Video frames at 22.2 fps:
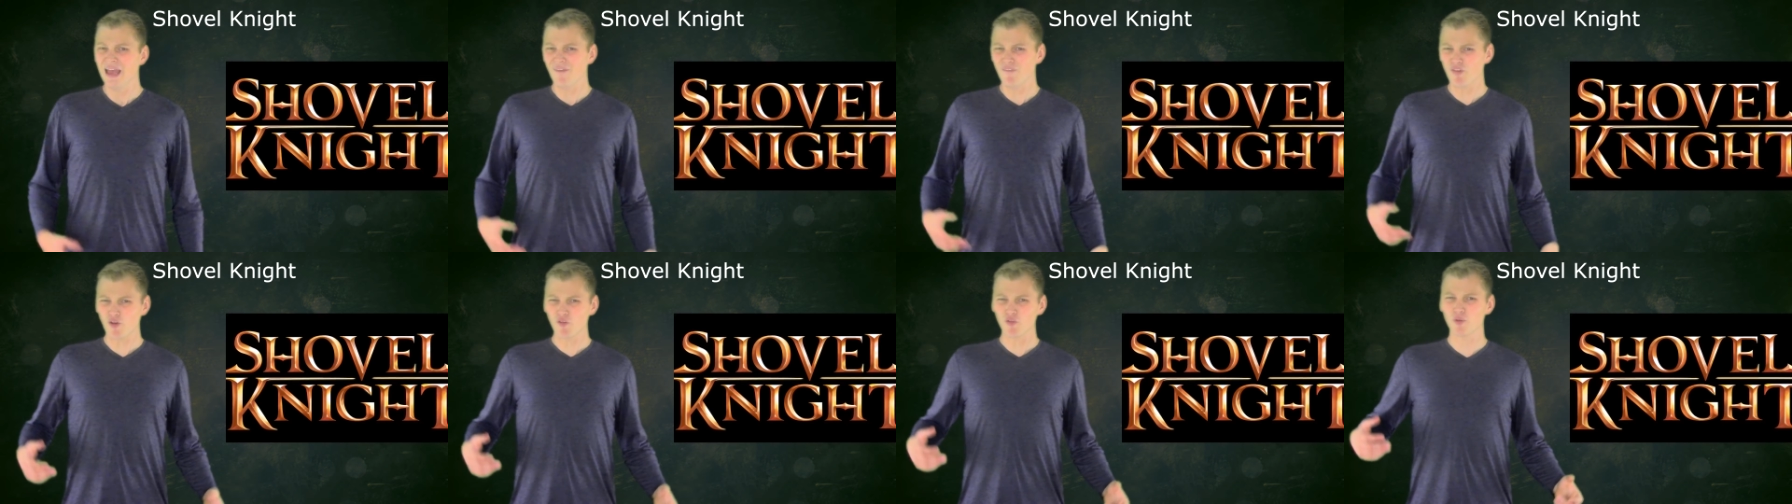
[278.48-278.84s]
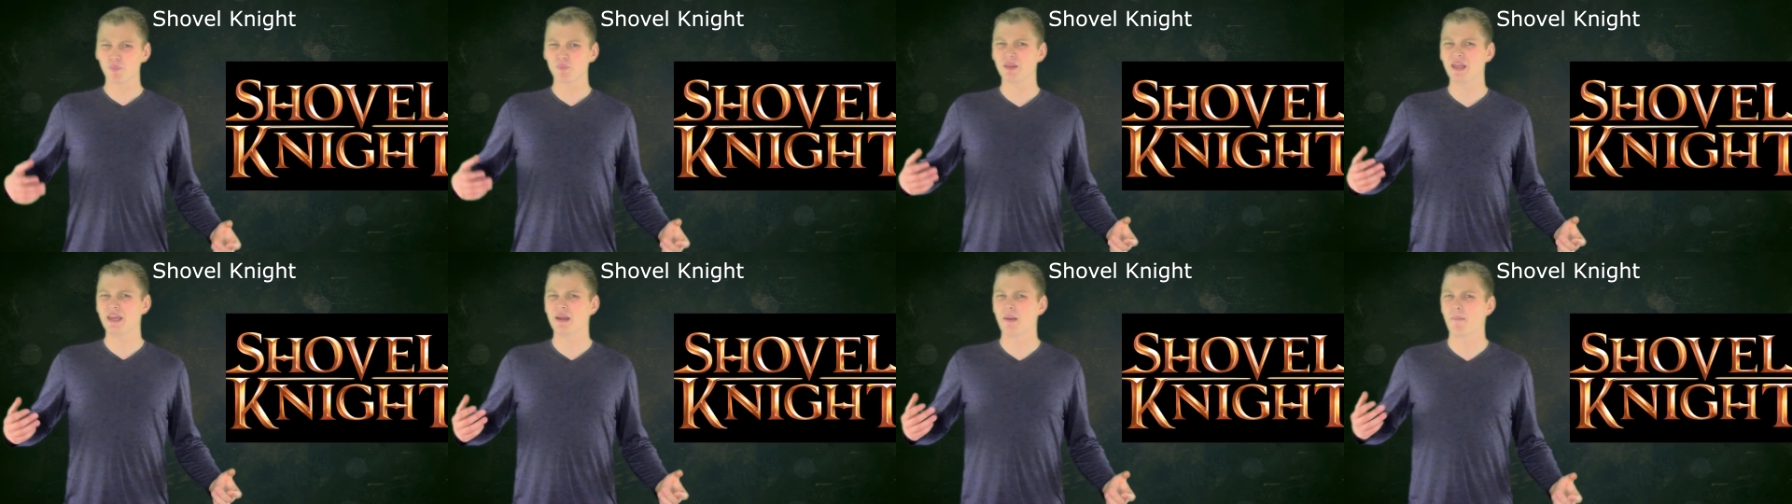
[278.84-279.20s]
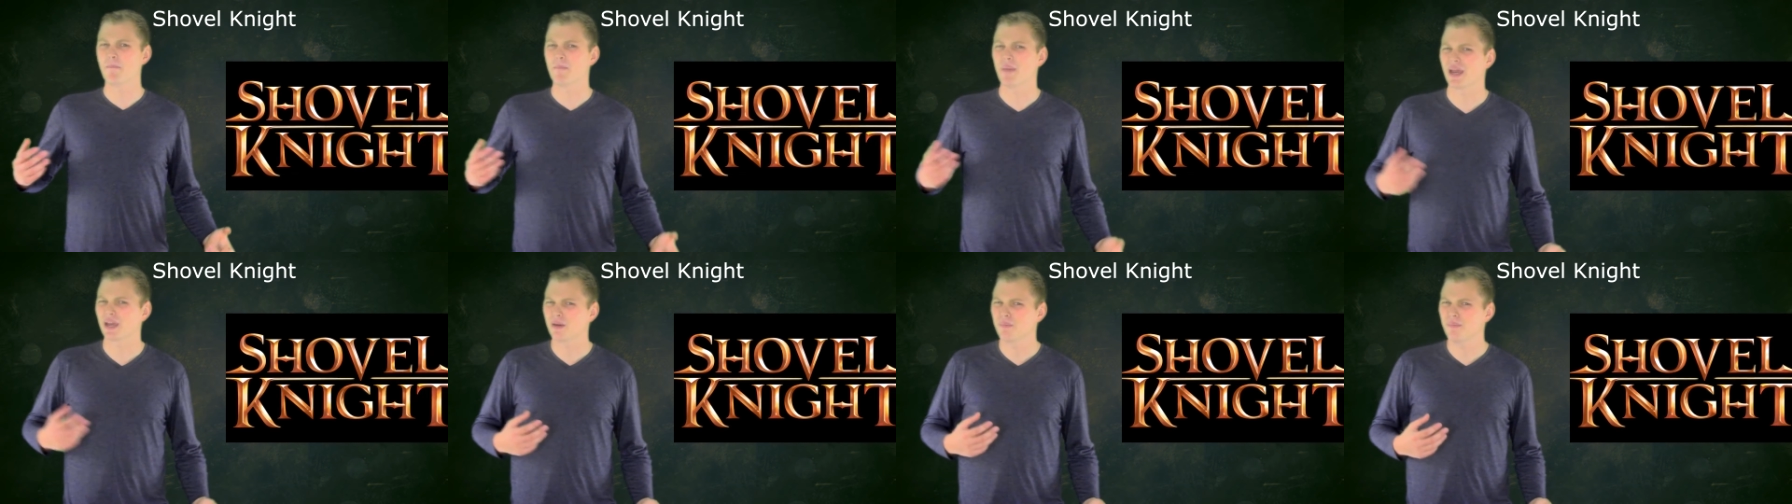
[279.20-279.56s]
you ever played a
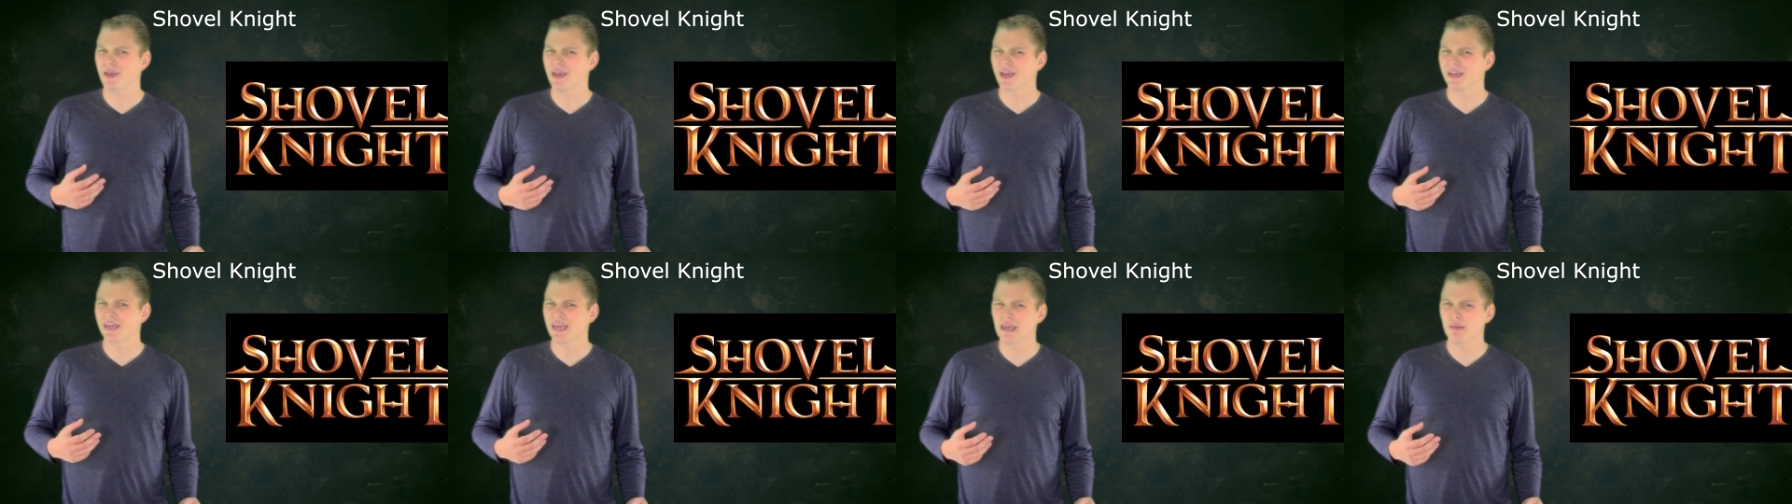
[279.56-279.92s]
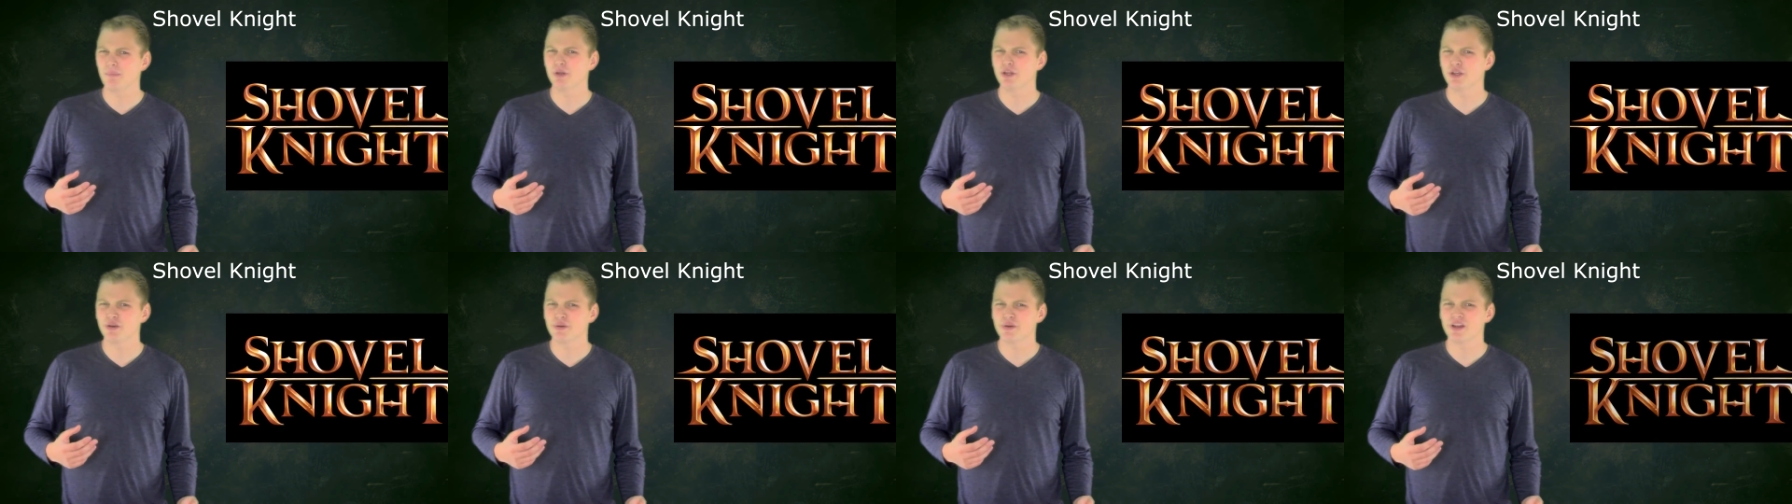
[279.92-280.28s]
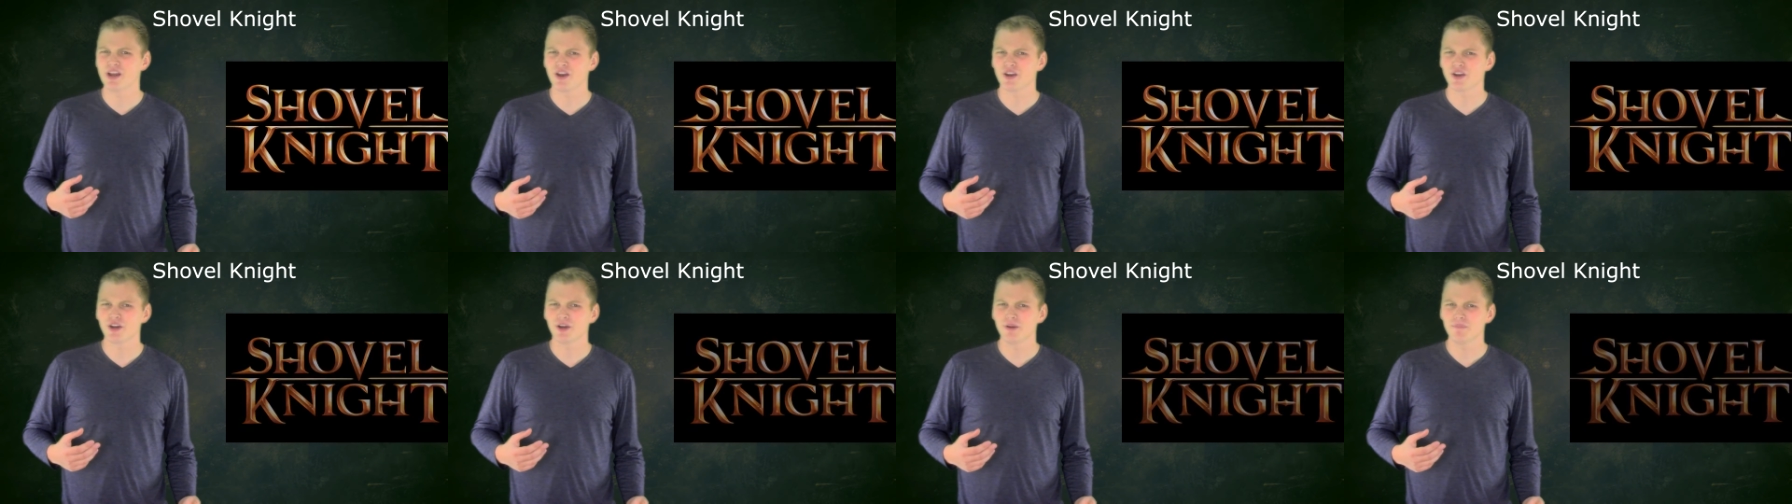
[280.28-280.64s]
Mega Man game when you were
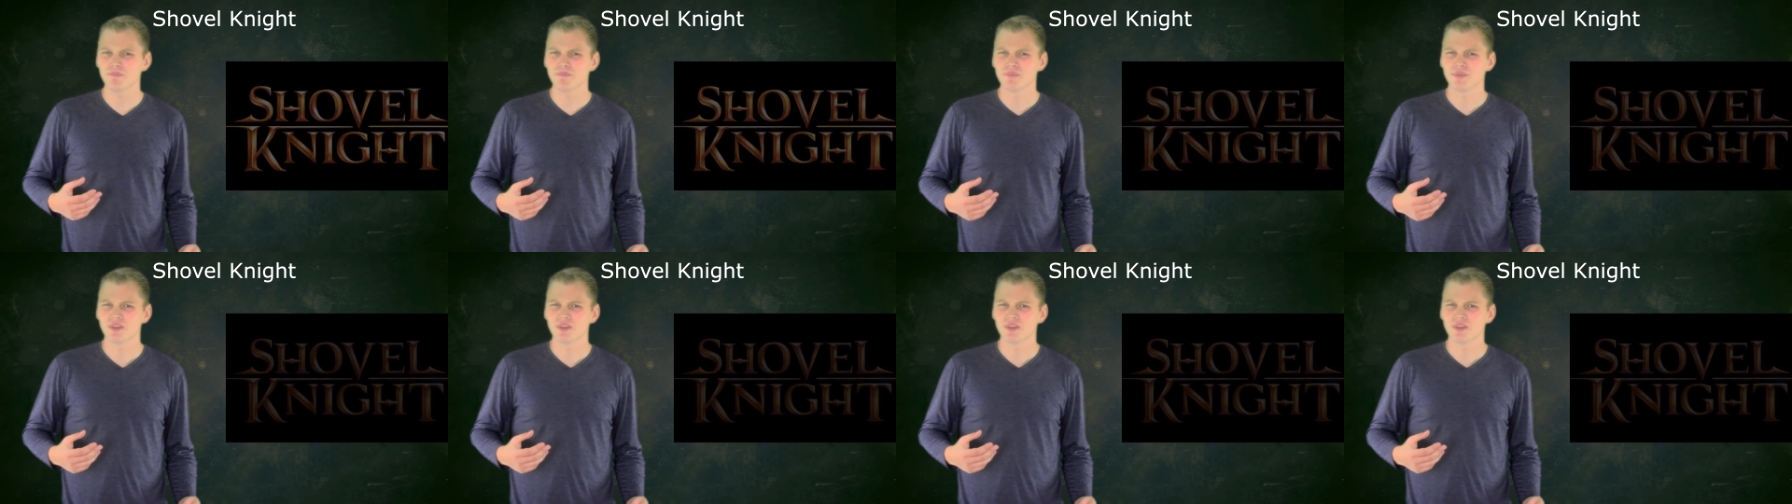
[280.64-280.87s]
younger?